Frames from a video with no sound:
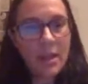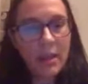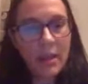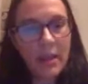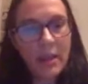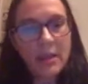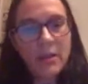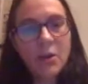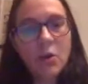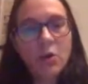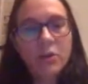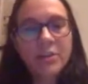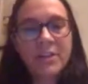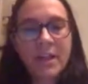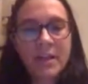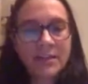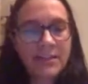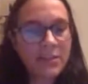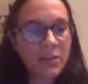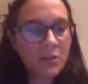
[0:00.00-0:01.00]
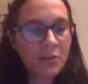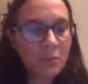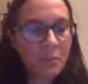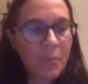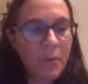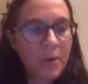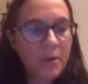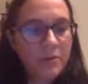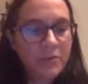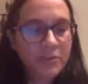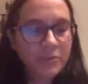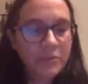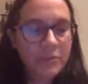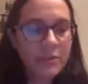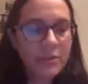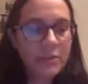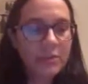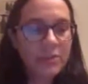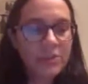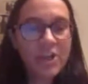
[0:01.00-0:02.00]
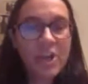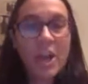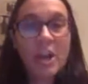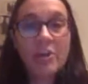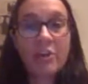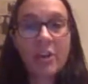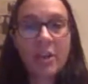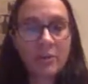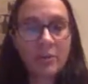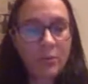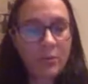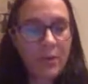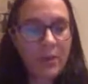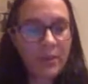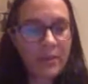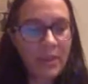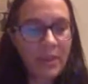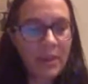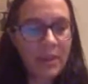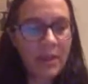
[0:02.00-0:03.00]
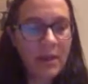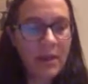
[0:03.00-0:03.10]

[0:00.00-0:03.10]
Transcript: in the context of personal sharing within